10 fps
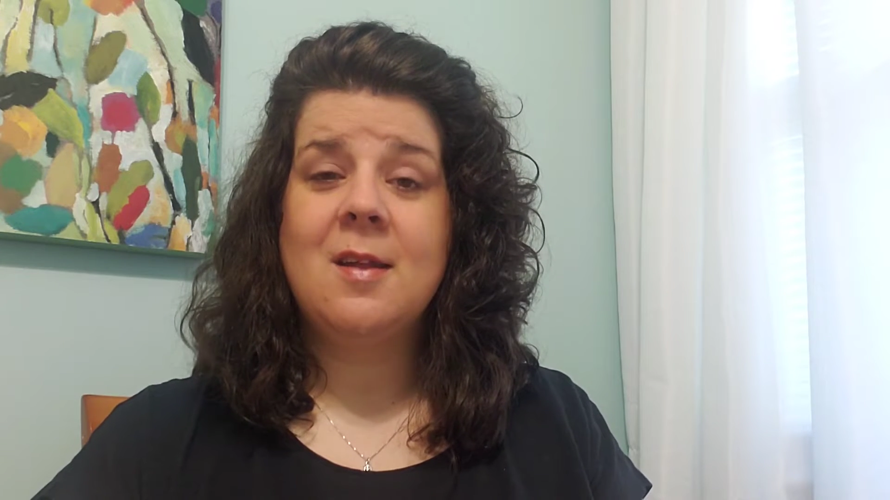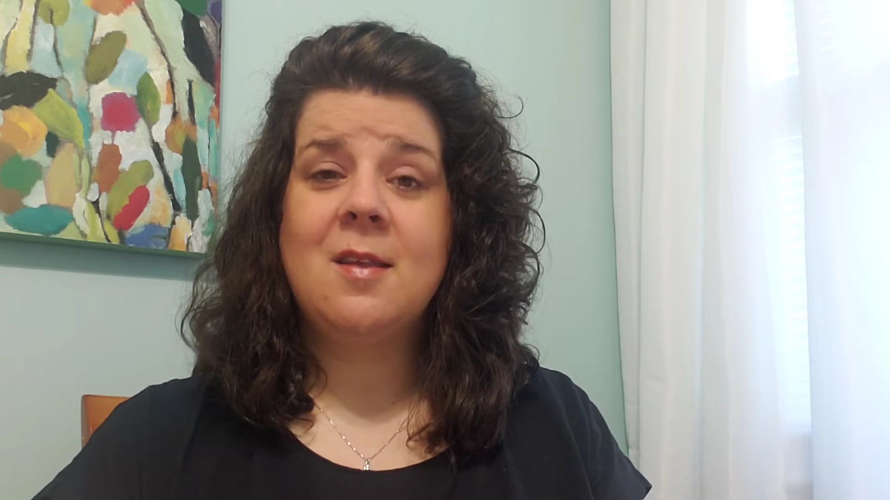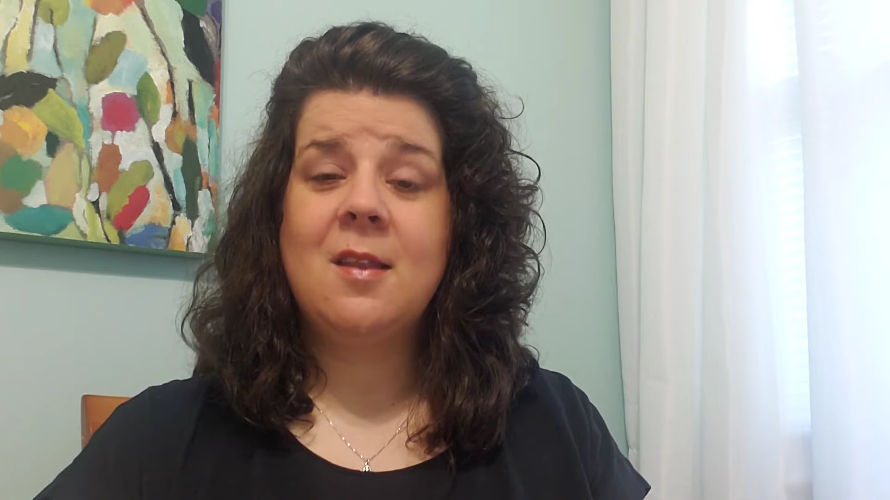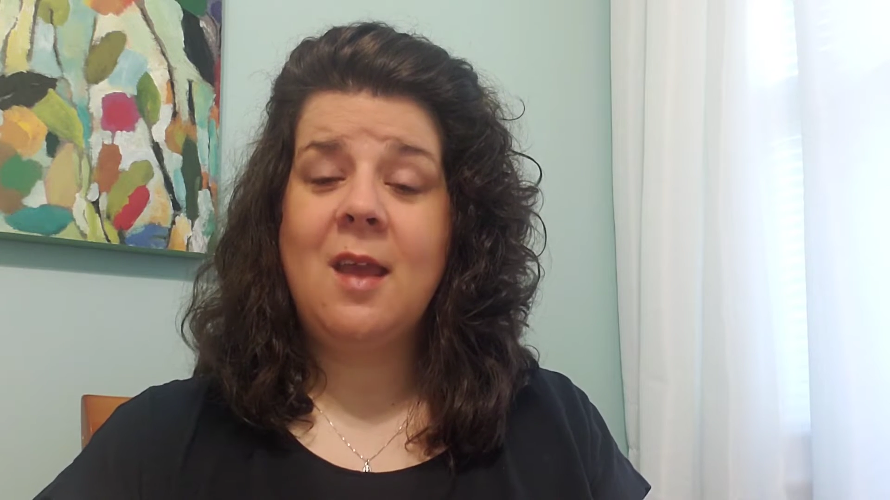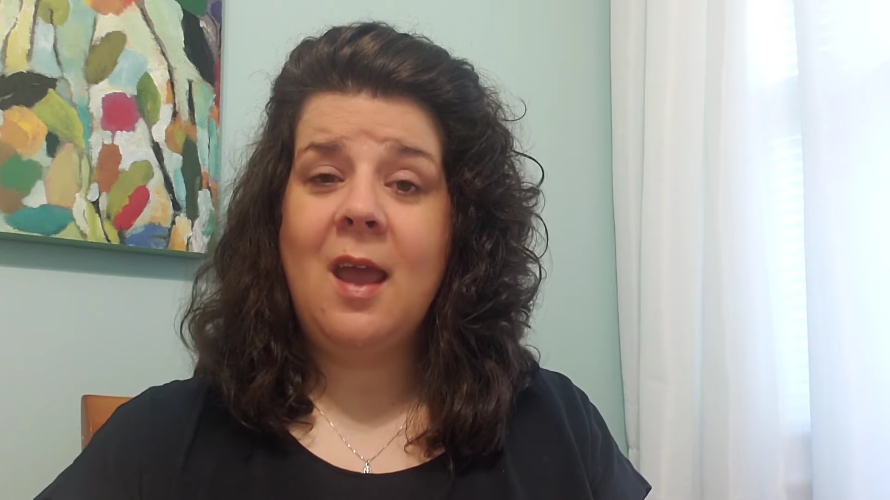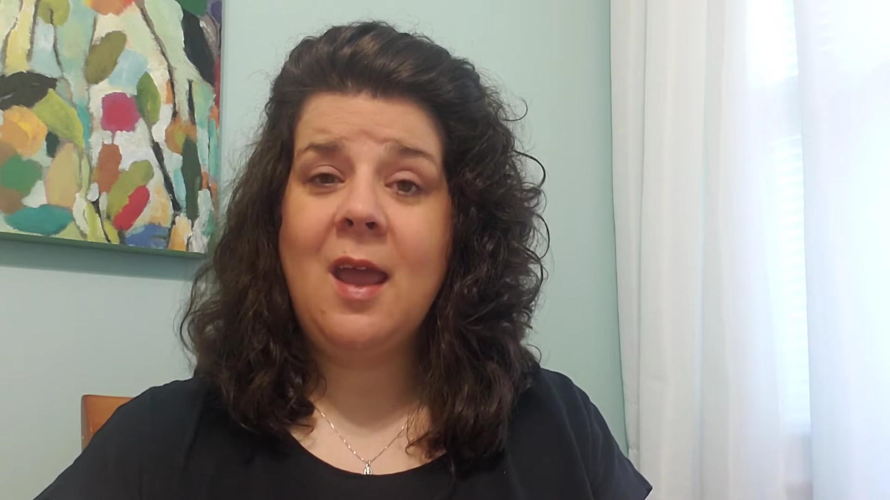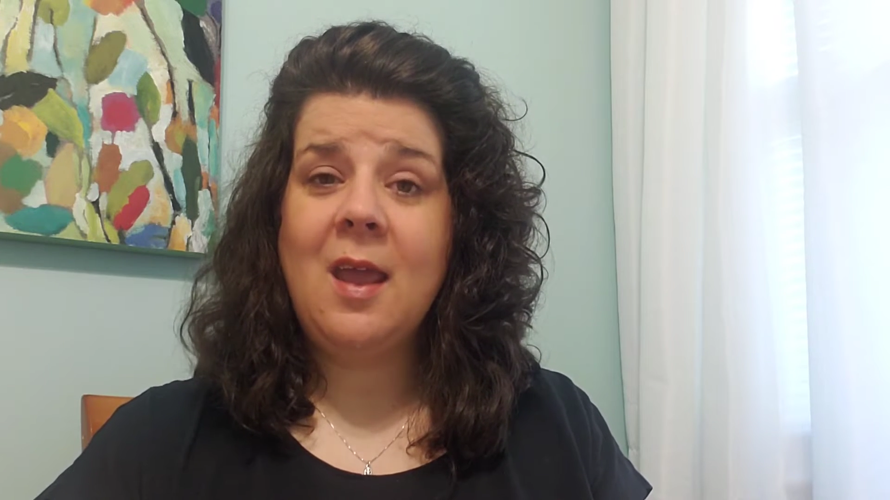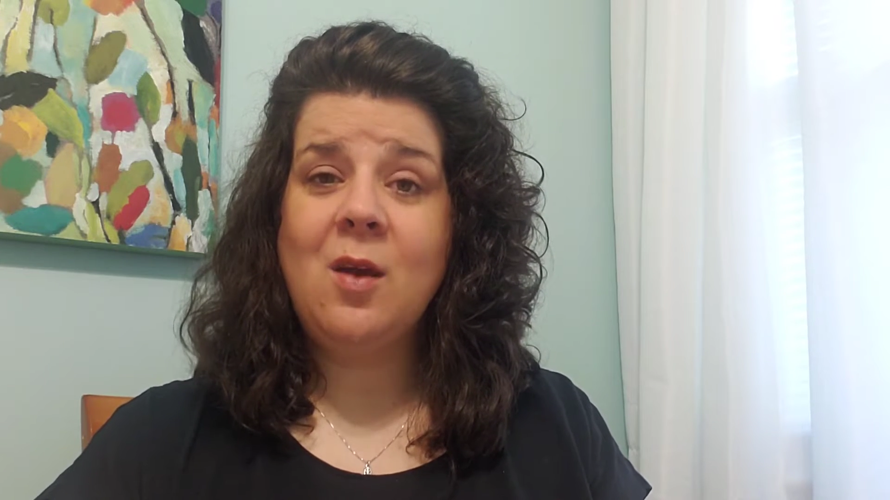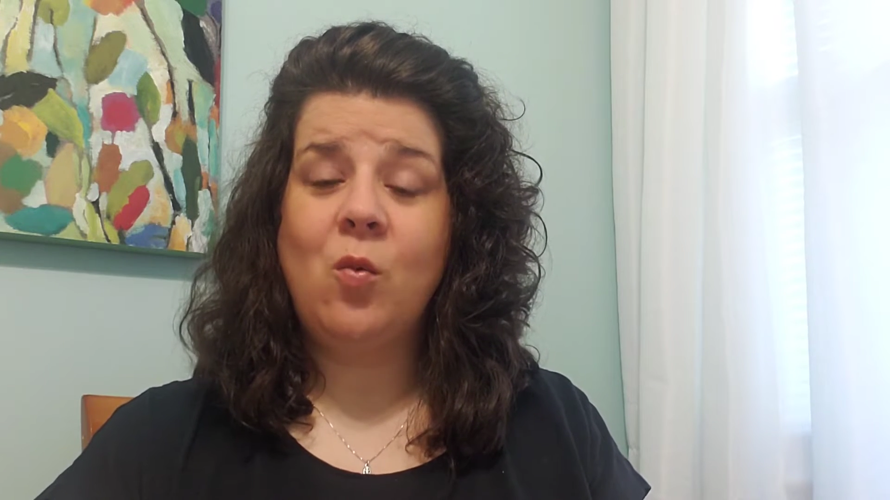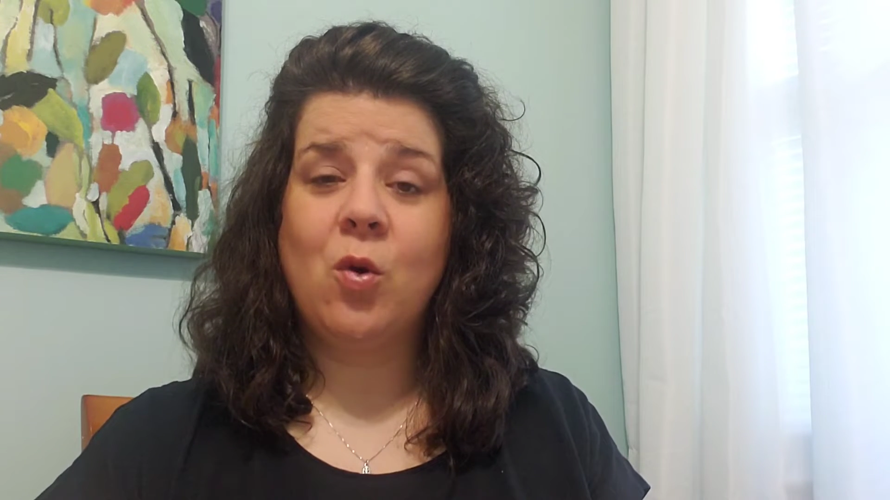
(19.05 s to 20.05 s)

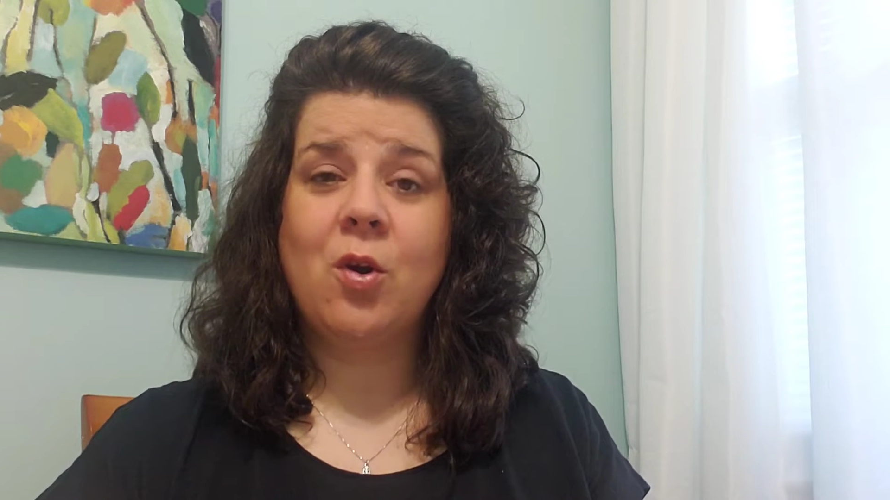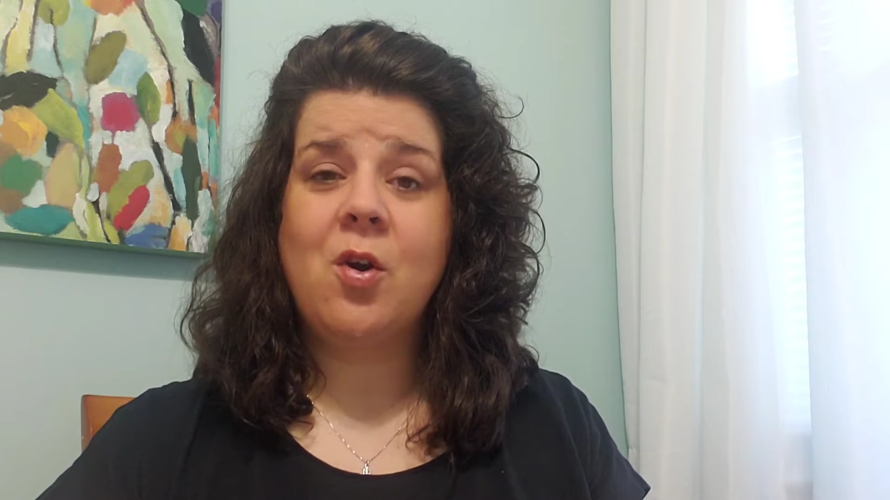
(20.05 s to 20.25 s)
Today, we're